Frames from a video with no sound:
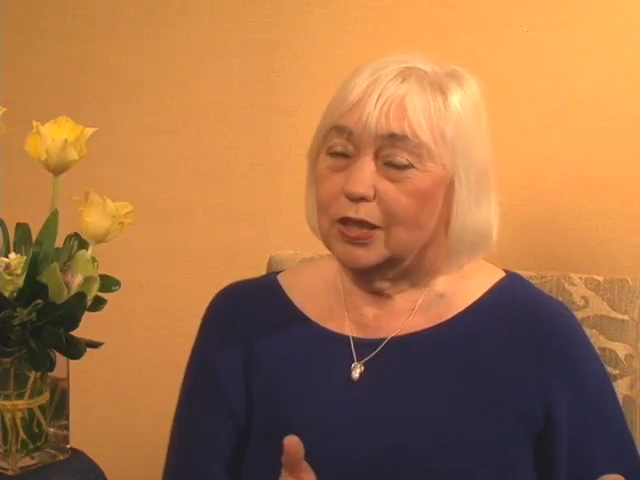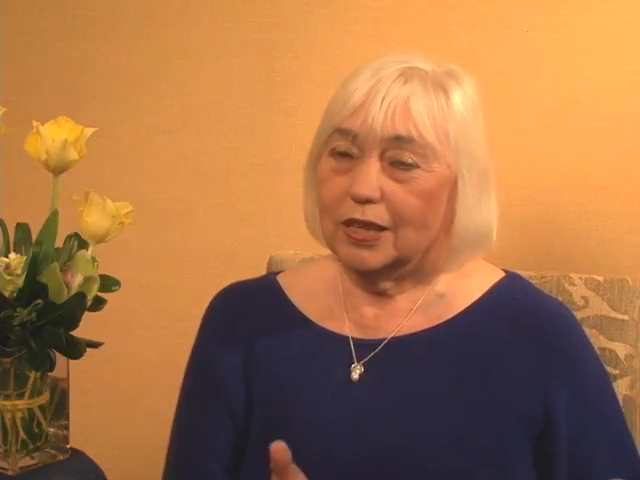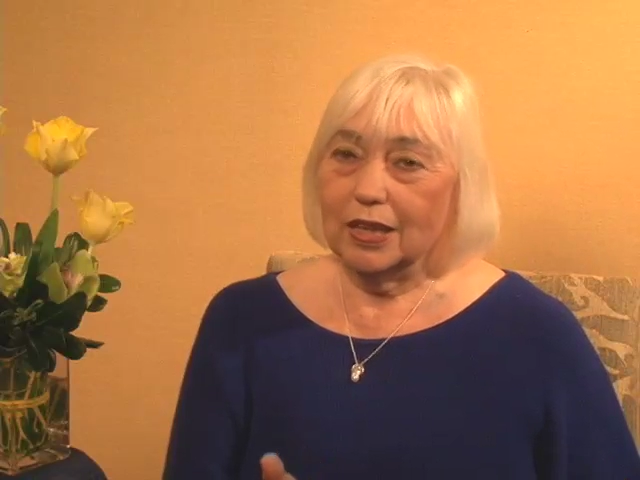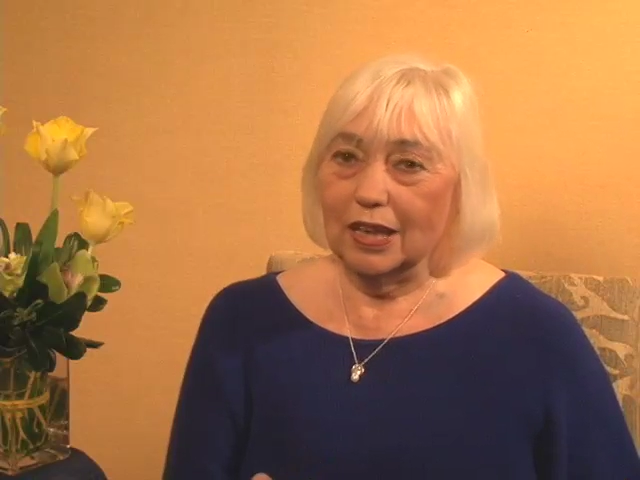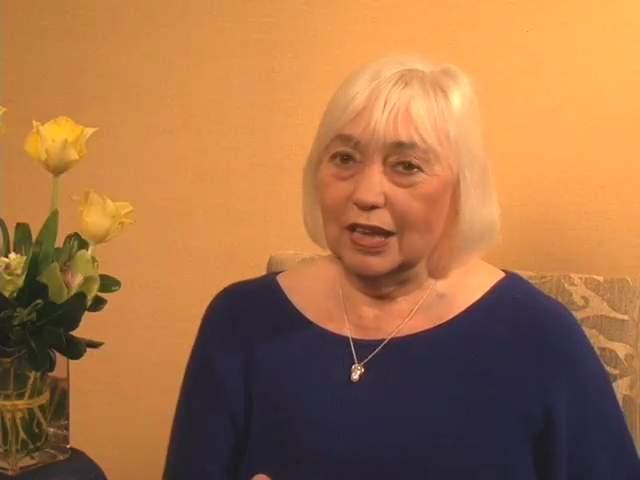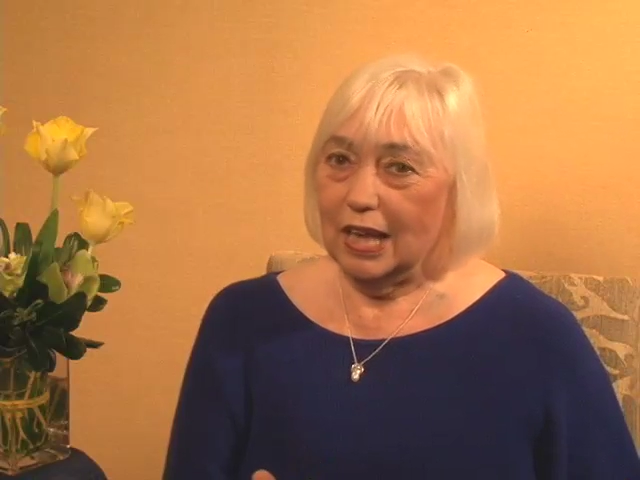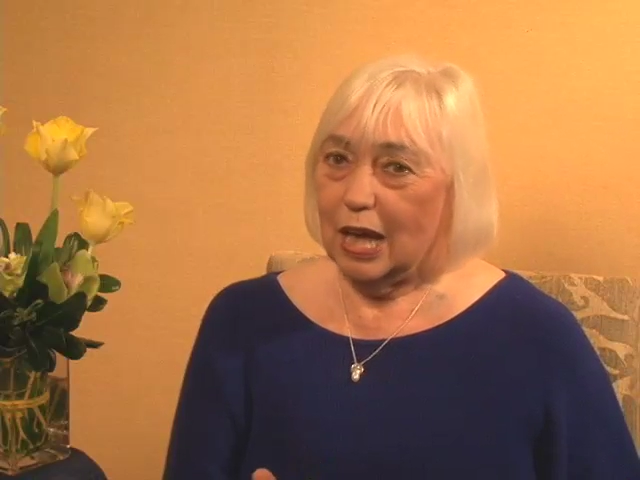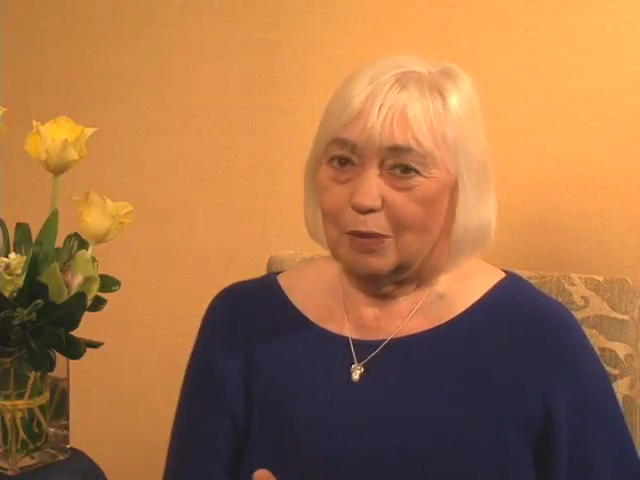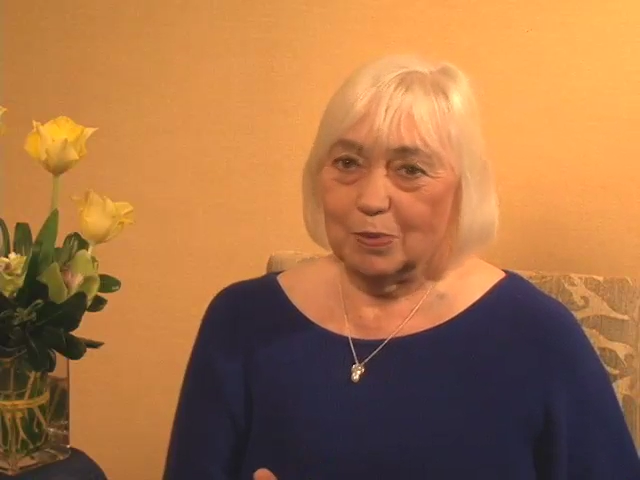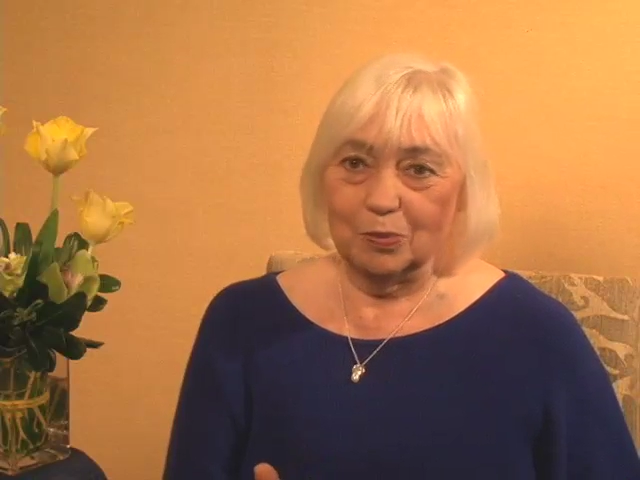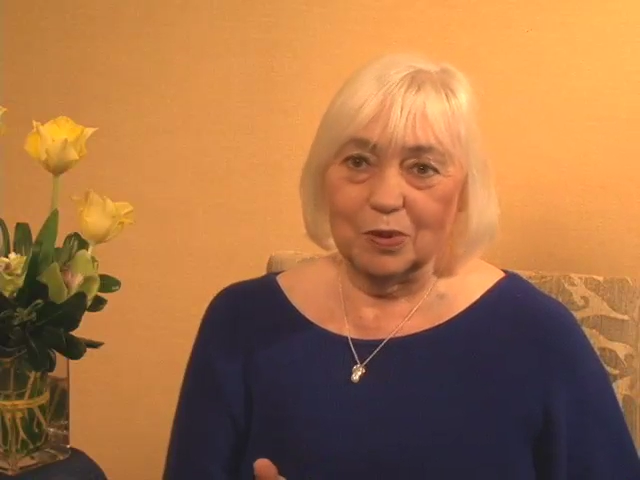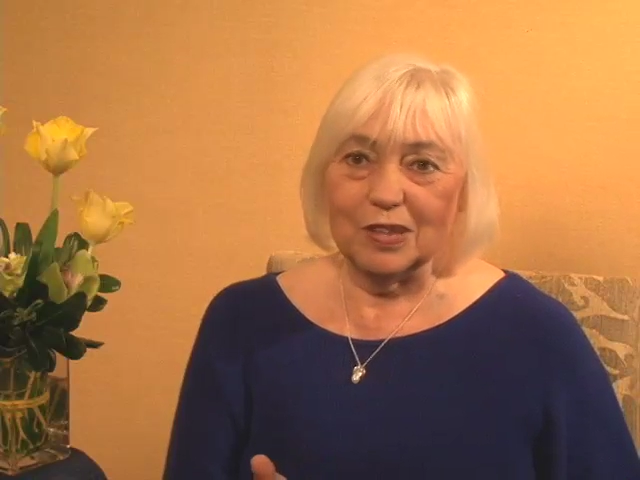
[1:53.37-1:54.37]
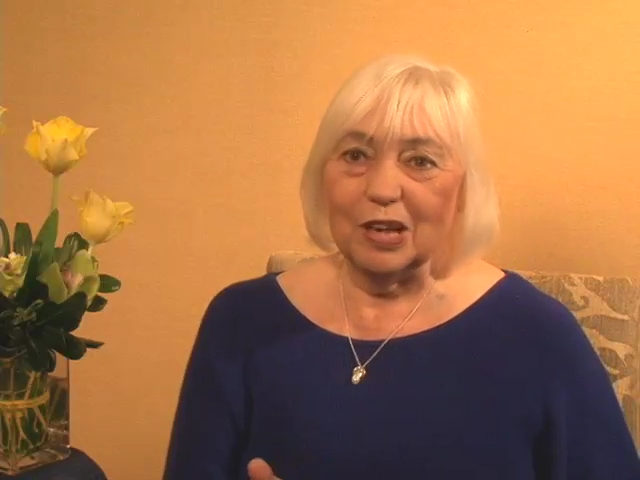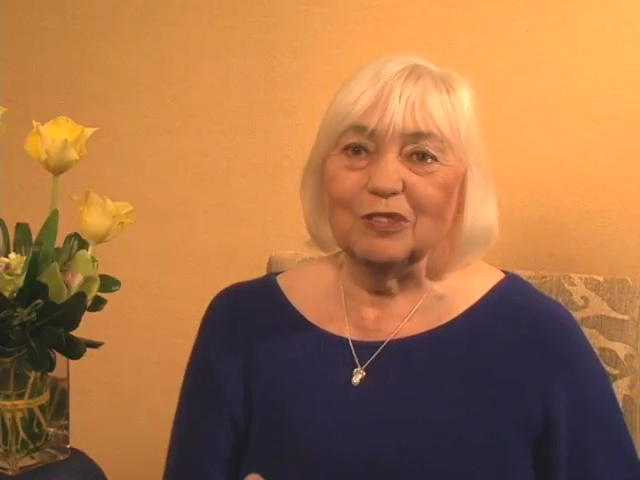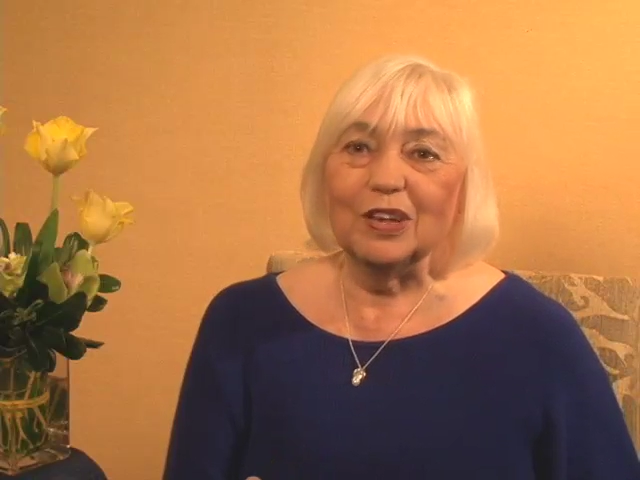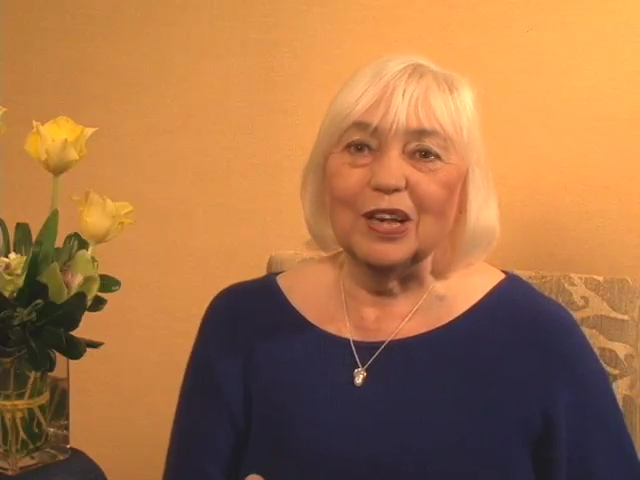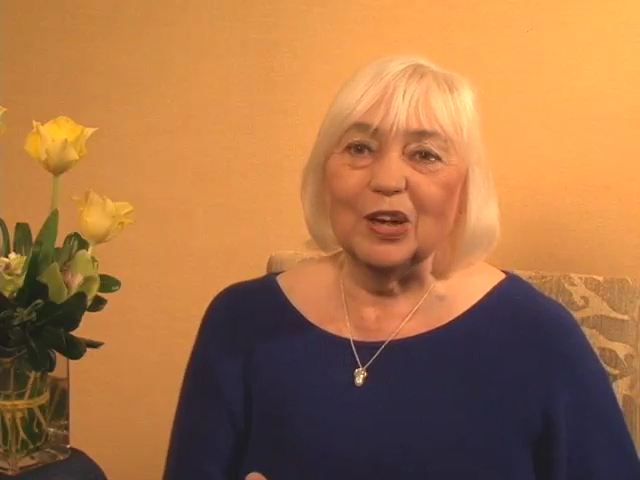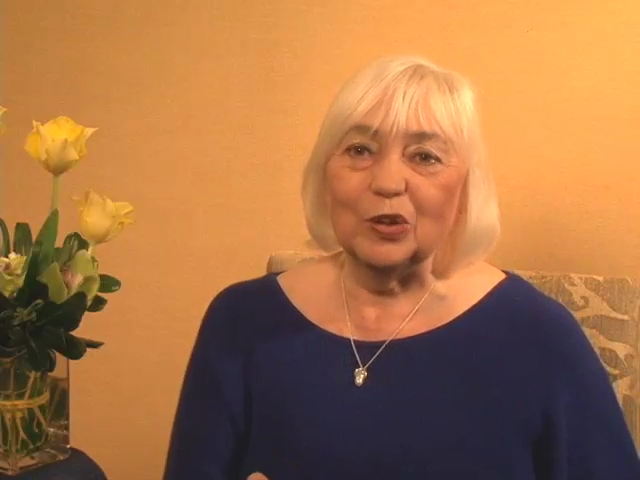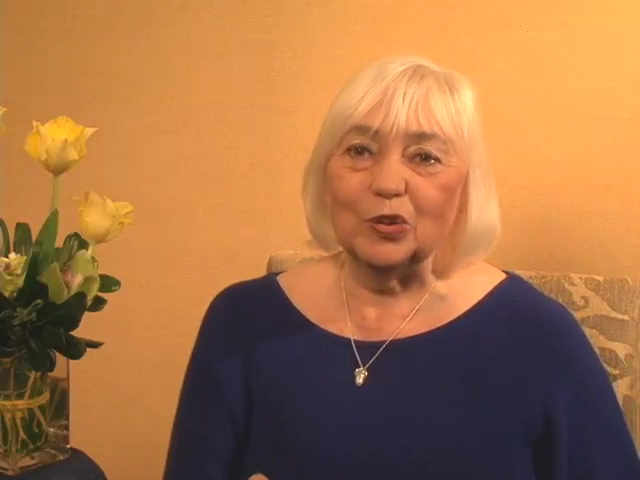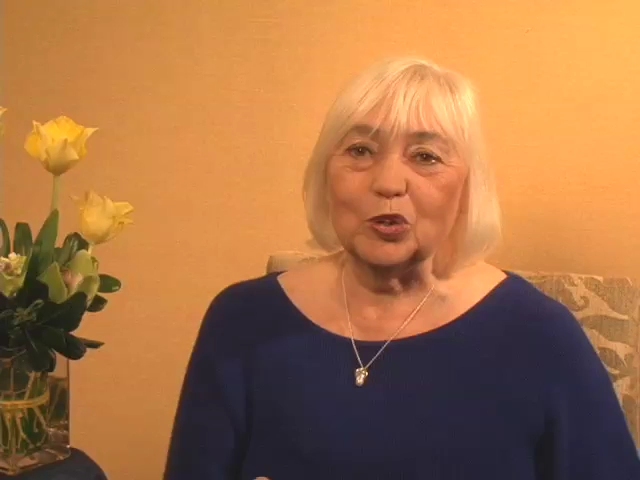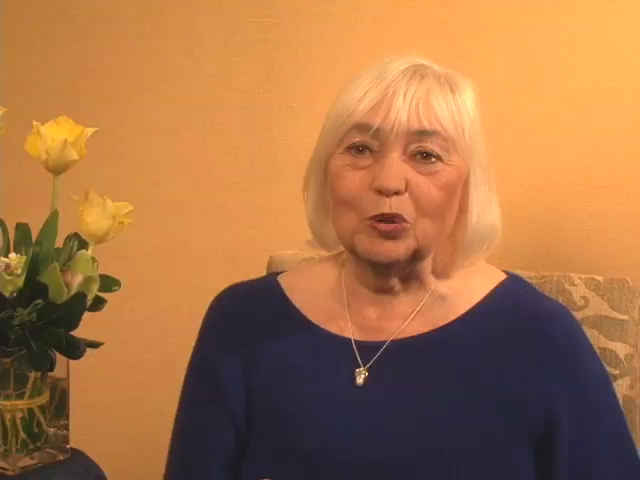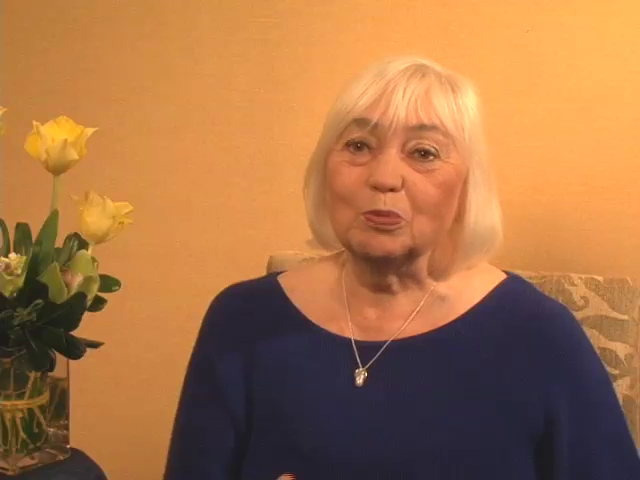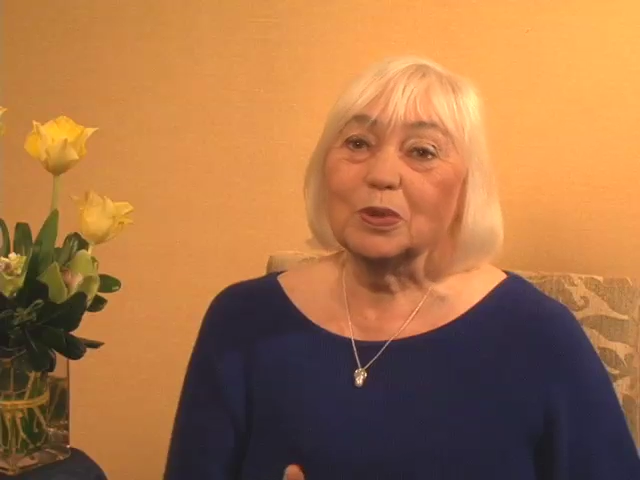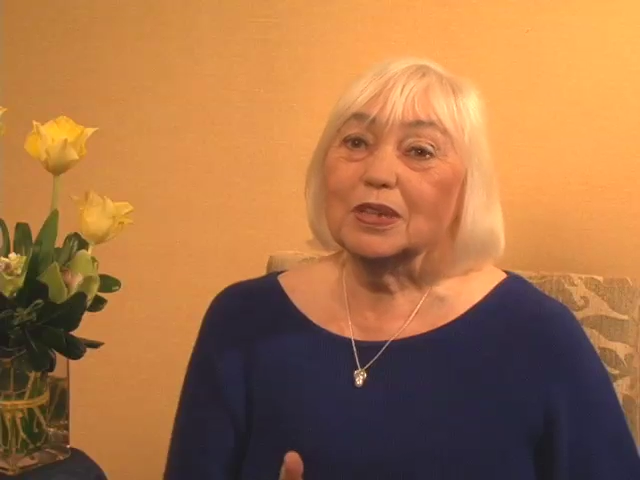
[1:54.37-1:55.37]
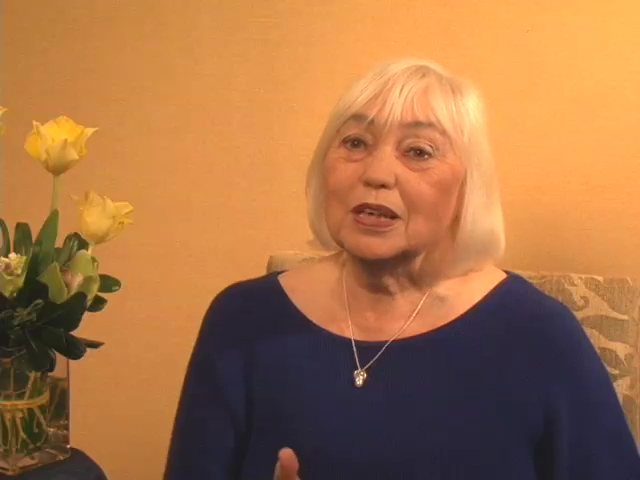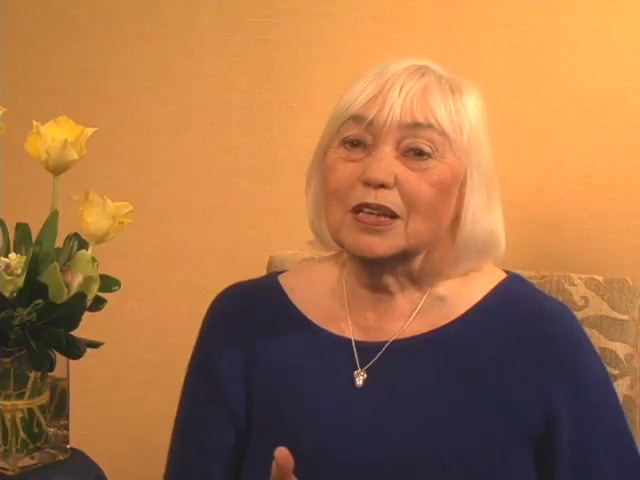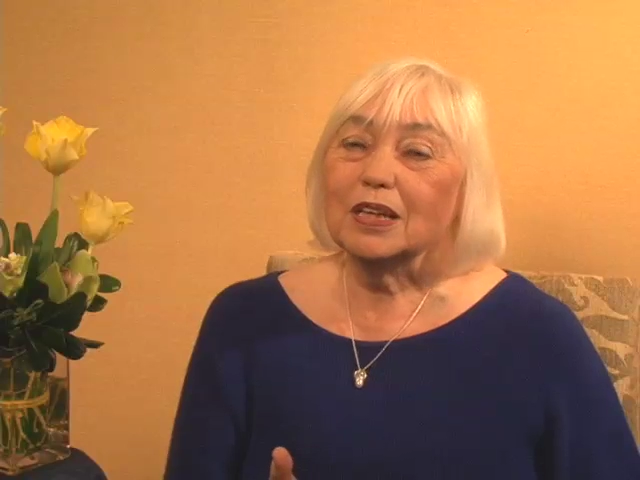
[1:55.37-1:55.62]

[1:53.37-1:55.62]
It can't happen with every elder, but